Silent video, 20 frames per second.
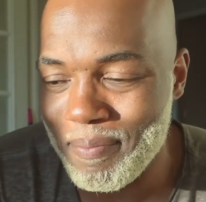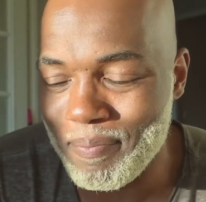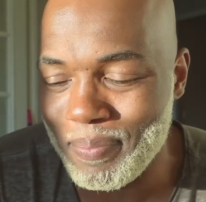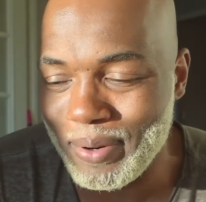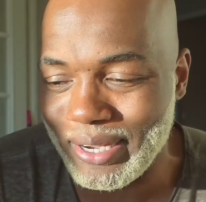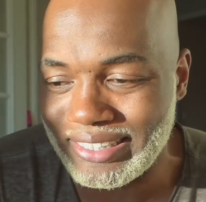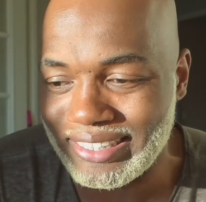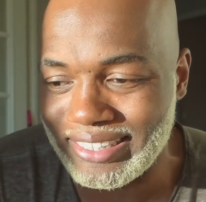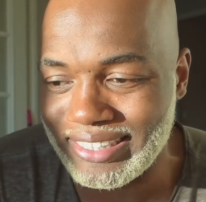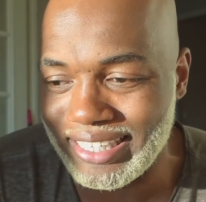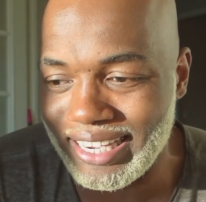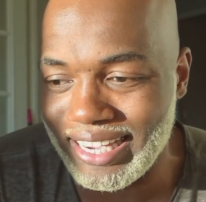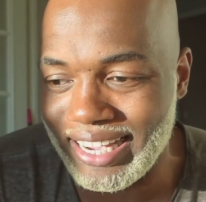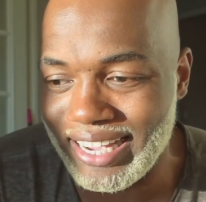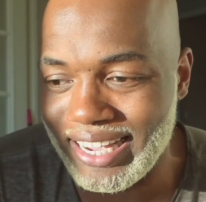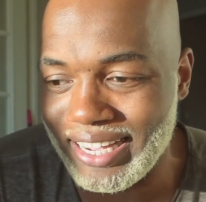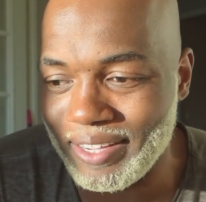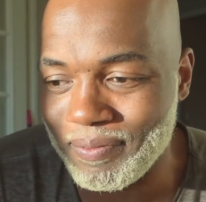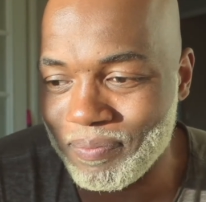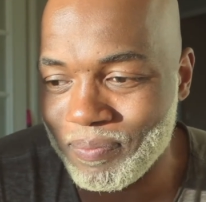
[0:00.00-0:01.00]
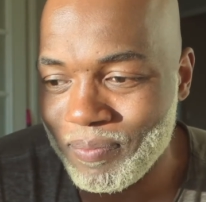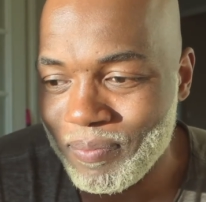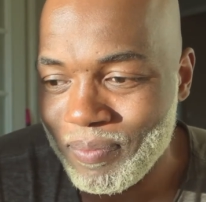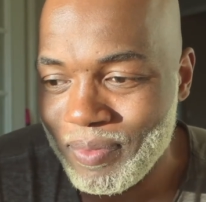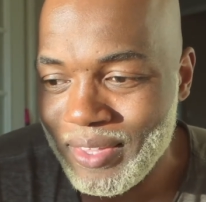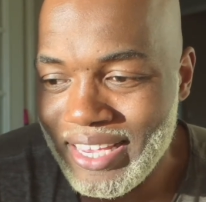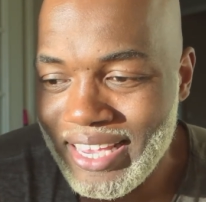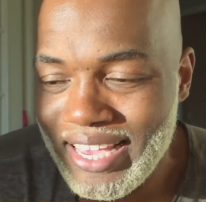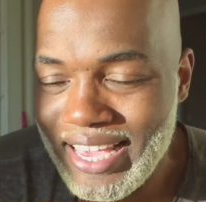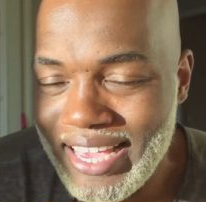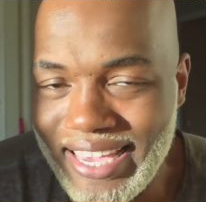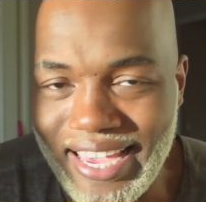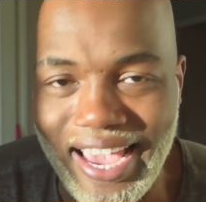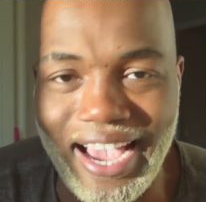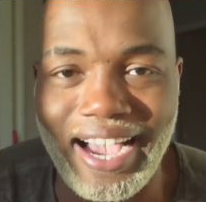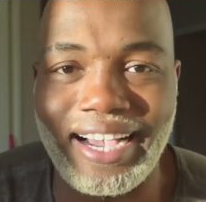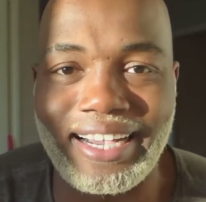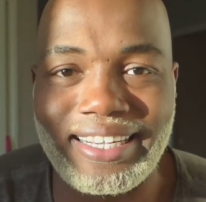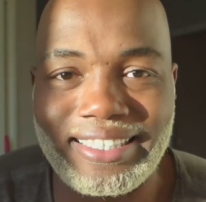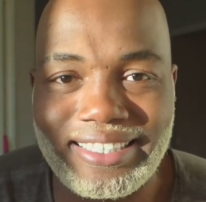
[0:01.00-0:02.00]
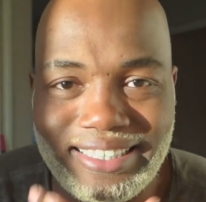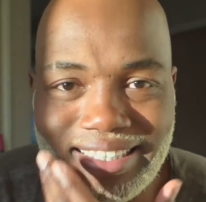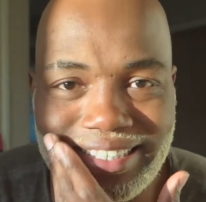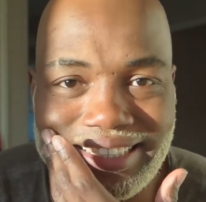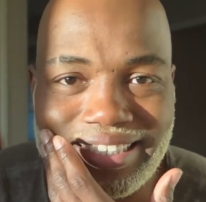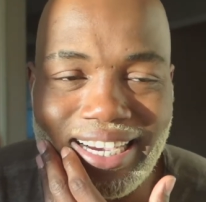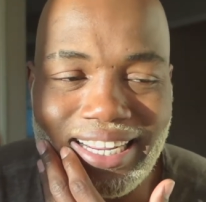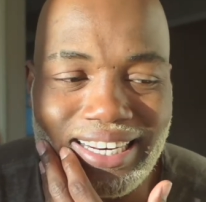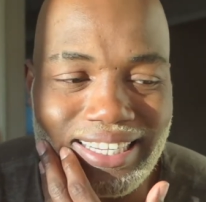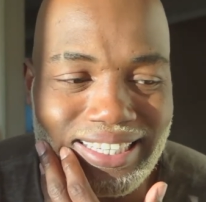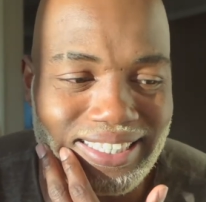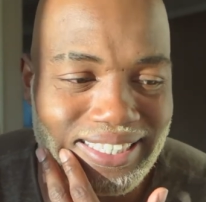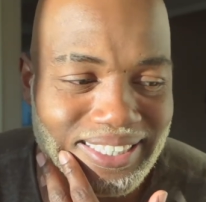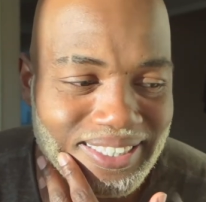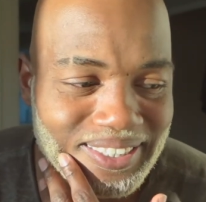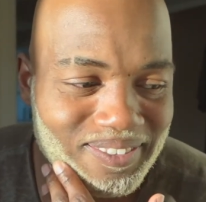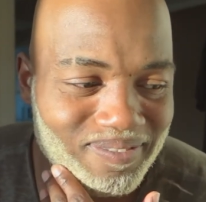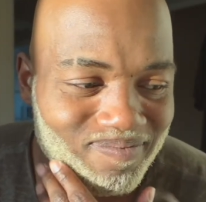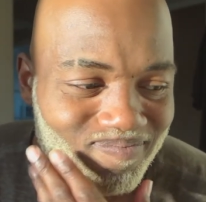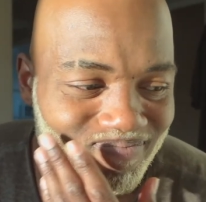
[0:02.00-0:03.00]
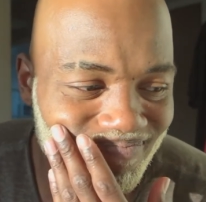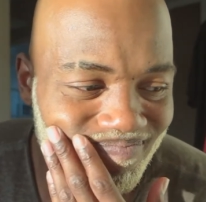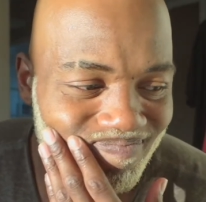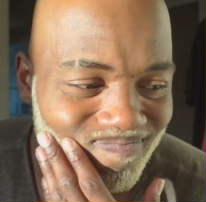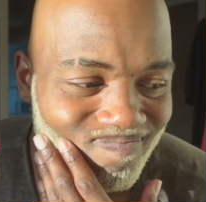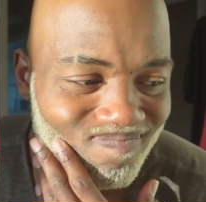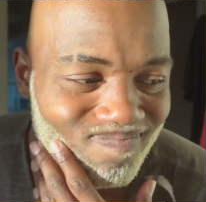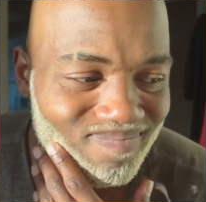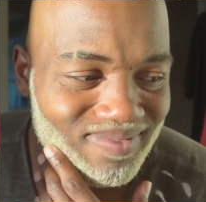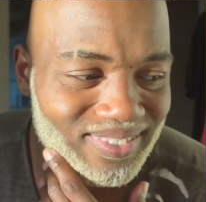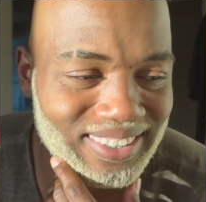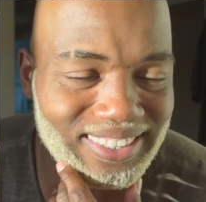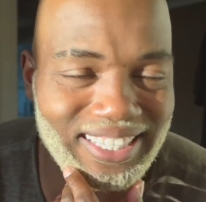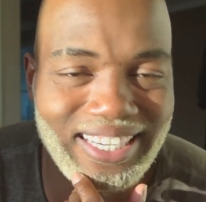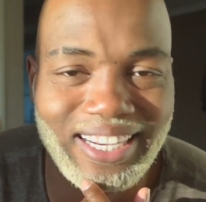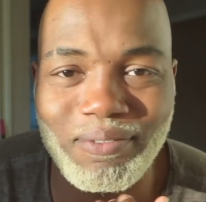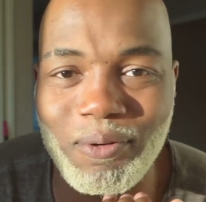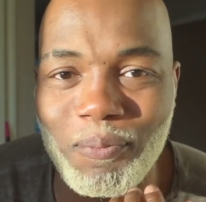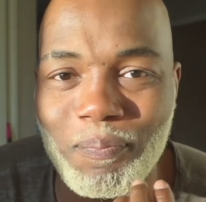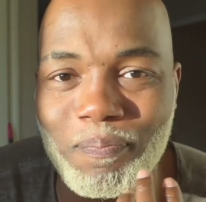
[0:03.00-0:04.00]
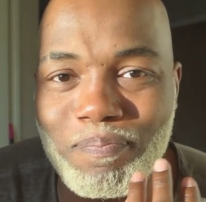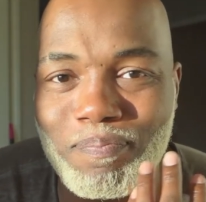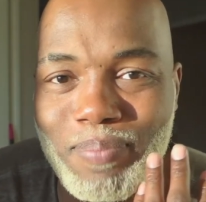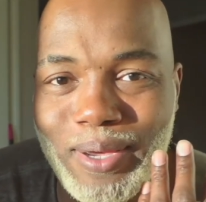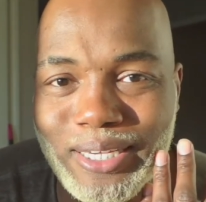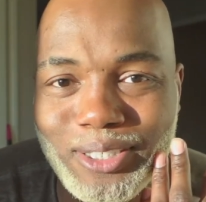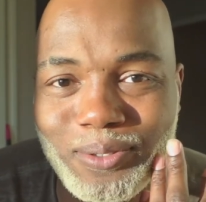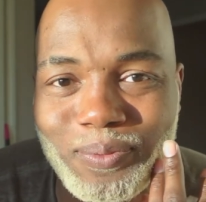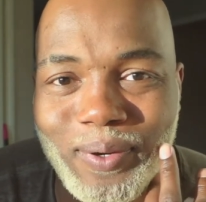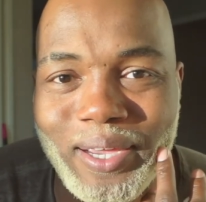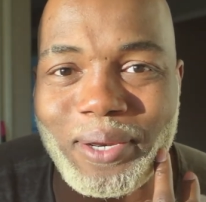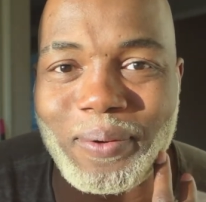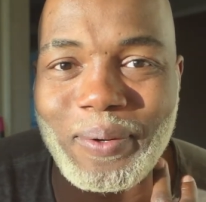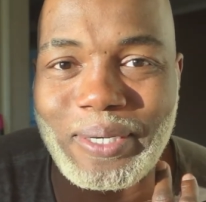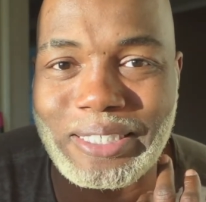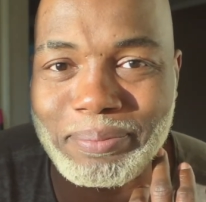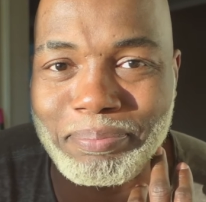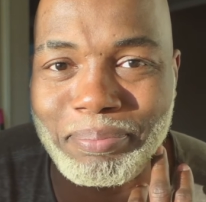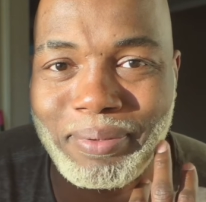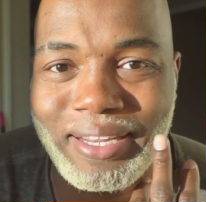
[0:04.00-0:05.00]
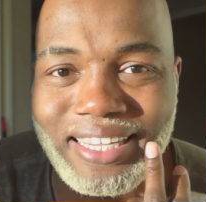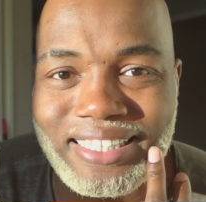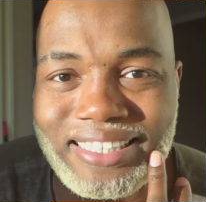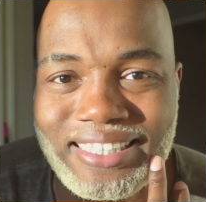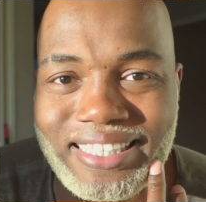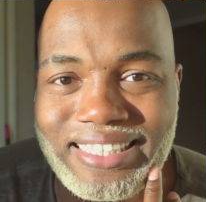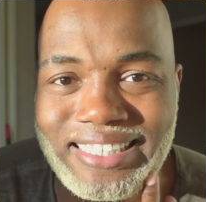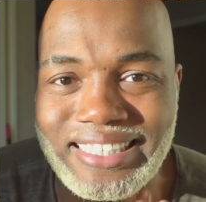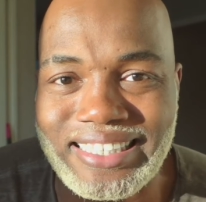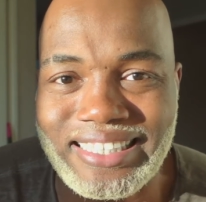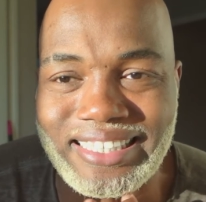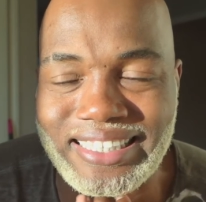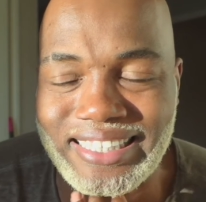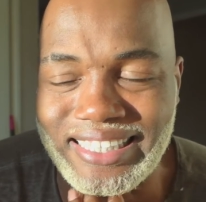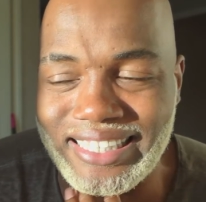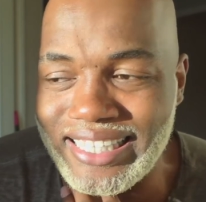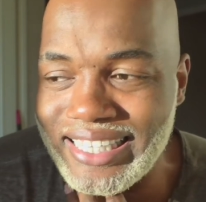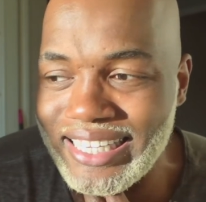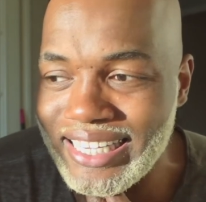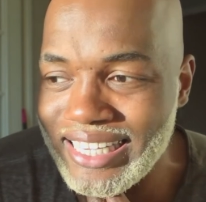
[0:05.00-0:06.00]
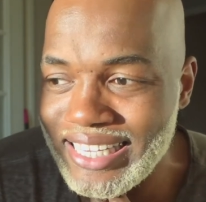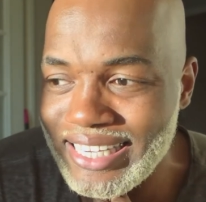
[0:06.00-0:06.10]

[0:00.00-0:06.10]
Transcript: But um, yeah, gotta think of a best way to explain this easily.